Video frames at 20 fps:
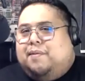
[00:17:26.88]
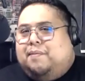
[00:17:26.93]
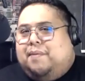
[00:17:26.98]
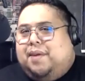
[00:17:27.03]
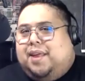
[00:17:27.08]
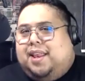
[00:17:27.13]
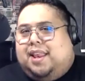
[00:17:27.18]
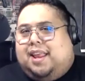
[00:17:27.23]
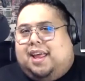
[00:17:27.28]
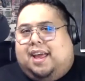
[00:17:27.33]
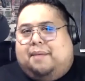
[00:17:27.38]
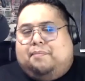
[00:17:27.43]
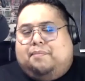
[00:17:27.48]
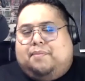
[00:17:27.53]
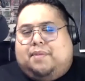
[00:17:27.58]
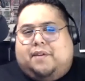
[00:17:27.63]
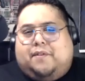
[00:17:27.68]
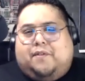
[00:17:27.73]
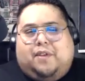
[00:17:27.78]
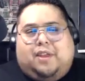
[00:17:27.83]
And I
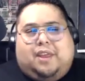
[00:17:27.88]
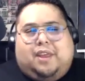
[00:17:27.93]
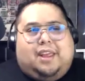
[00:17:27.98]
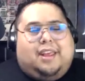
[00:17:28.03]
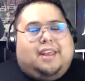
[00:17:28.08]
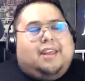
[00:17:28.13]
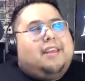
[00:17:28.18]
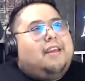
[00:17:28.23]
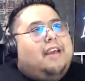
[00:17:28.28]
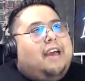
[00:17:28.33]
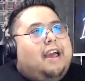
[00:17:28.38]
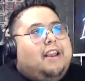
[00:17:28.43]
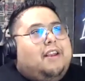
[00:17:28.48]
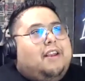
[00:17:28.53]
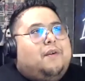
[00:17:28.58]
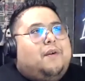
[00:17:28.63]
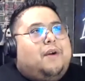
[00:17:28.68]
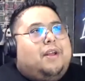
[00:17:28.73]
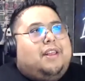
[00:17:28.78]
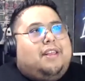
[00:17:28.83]

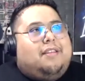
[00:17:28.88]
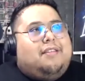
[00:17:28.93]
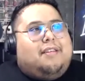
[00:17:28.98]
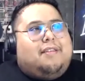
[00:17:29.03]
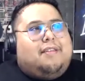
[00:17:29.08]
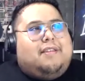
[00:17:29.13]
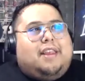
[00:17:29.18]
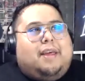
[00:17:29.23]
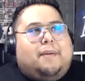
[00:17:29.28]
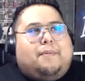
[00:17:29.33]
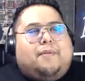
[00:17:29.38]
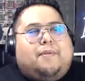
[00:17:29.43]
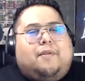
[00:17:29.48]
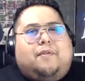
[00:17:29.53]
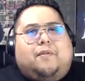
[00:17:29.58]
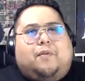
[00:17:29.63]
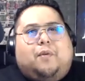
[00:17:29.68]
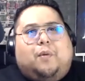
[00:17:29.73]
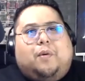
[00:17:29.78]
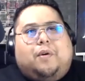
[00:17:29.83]
know I need to listen to
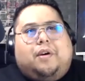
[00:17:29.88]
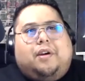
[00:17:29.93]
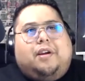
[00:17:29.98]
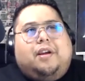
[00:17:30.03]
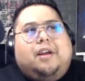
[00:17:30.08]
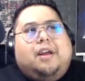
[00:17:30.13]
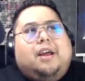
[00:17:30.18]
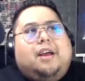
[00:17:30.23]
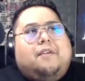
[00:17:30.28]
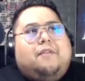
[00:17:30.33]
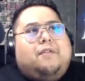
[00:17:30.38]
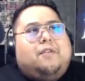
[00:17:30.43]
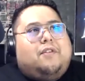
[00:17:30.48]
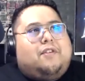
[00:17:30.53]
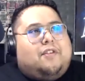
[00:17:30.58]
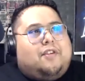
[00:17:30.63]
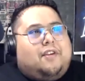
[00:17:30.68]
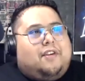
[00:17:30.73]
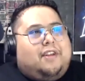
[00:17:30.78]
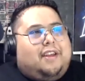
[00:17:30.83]
episode 4 for
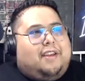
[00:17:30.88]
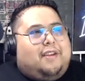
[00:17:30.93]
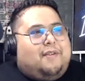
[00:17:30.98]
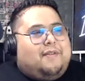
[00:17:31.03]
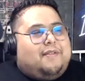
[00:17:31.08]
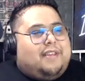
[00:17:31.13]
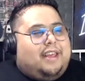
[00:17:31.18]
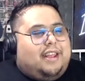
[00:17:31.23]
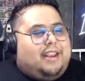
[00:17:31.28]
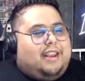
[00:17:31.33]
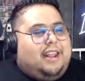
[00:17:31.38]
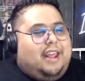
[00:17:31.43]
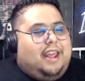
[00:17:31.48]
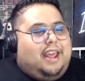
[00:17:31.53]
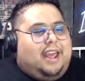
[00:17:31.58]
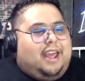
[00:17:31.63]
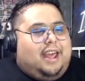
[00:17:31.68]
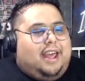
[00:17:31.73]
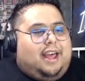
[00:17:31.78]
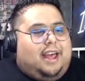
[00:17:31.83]
sure, like you said.
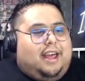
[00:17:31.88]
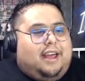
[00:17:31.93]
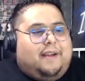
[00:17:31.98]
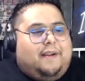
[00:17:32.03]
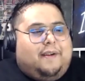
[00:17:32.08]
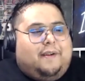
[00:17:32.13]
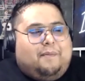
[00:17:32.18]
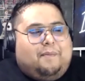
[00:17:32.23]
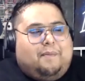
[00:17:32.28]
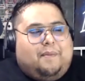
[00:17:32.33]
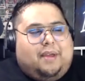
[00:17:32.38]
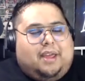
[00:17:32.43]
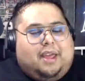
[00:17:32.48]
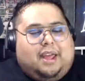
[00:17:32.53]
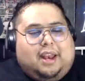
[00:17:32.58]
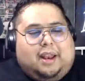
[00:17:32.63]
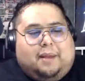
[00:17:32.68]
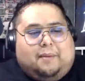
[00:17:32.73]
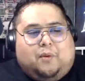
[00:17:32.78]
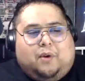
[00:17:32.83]
And
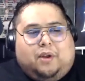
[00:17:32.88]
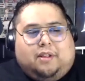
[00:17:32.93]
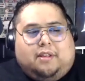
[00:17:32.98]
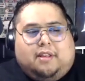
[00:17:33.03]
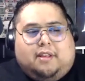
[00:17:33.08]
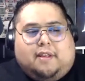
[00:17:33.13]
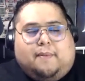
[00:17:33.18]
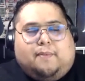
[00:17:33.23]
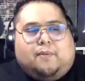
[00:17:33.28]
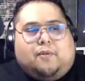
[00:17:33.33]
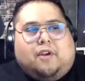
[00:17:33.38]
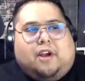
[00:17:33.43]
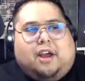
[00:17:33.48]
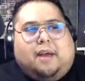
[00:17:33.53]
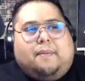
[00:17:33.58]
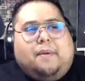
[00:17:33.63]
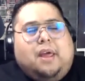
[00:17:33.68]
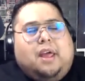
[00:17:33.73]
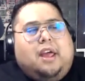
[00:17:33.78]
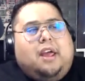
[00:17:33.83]
I'm going to
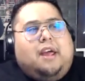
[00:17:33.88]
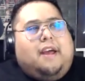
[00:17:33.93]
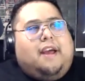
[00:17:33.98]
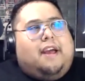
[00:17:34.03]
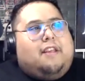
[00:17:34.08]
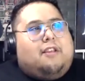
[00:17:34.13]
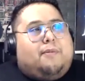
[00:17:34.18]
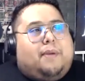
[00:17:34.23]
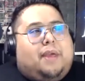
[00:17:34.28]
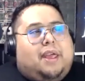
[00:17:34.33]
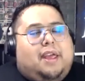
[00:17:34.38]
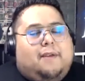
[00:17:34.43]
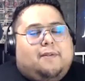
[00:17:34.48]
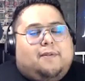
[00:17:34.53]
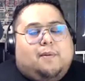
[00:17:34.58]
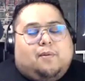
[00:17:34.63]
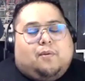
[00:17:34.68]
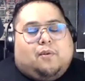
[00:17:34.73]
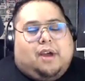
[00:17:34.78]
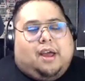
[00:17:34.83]
subscribe. And speaking of
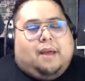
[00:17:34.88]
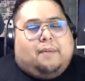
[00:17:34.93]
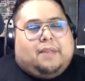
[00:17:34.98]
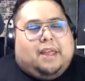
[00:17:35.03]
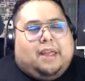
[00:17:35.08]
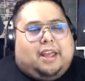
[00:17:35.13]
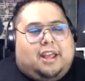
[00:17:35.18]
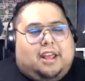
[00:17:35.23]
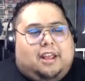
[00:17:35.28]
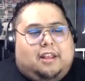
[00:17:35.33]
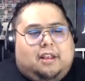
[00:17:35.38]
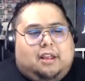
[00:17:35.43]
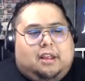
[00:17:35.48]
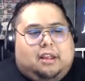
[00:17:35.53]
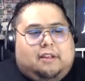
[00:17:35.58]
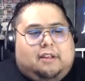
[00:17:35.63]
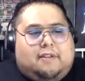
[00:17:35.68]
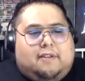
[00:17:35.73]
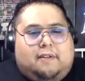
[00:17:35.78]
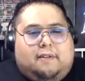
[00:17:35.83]
subscribe, they can
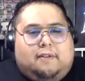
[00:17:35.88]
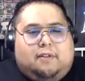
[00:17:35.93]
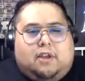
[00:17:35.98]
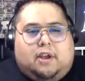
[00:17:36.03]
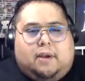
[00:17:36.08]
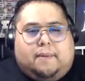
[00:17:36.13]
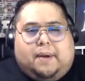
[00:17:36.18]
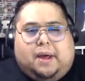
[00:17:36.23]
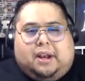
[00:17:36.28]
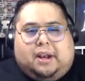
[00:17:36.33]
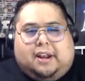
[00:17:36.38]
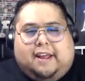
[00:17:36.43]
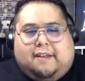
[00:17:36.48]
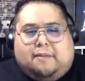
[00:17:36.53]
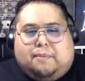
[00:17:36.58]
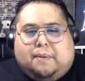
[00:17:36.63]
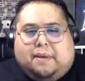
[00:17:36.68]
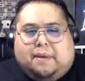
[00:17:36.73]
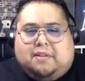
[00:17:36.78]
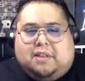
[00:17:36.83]
listen to your
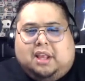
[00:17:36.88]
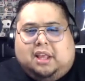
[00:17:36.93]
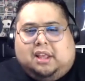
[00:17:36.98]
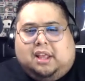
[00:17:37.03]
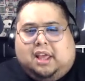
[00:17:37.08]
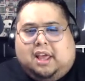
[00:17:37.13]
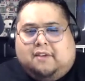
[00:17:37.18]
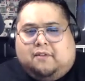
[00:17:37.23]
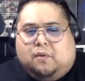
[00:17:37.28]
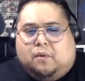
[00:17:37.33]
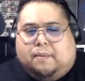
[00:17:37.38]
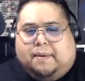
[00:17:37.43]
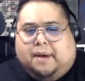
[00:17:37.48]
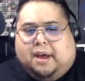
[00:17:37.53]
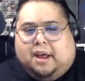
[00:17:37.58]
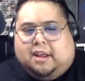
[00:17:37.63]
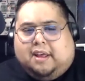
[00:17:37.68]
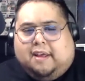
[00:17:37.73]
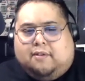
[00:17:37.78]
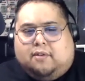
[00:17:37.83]
podcast basically everywhere
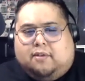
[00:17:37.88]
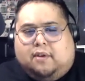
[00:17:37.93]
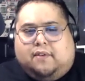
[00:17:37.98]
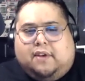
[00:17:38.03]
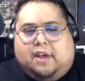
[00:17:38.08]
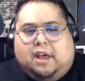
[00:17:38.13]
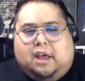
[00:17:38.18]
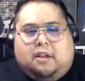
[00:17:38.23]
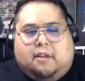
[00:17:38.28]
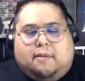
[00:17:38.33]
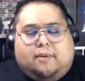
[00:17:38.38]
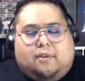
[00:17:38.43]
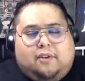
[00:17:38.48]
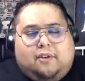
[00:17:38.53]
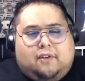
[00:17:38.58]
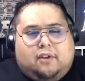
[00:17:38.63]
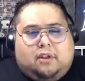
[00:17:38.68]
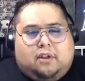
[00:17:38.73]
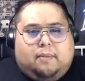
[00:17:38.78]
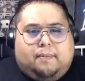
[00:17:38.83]
podcasts are found, especially
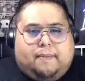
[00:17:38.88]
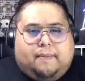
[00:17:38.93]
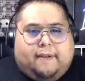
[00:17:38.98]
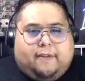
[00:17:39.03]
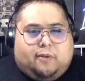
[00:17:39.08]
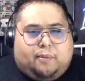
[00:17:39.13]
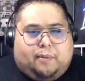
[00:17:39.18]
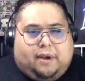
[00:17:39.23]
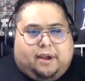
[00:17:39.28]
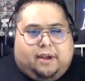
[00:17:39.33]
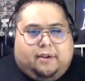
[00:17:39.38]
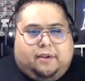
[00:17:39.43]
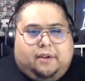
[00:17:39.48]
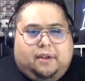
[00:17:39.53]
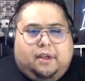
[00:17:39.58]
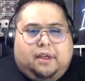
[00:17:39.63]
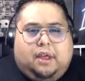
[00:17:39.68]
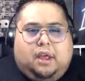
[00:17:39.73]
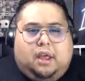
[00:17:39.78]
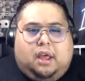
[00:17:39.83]
if you're through Buzzsprout.
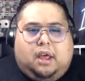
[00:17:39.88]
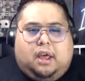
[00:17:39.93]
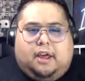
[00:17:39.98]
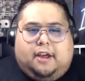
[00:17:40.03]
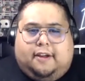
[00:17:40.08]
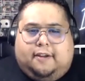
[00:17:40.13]
Um,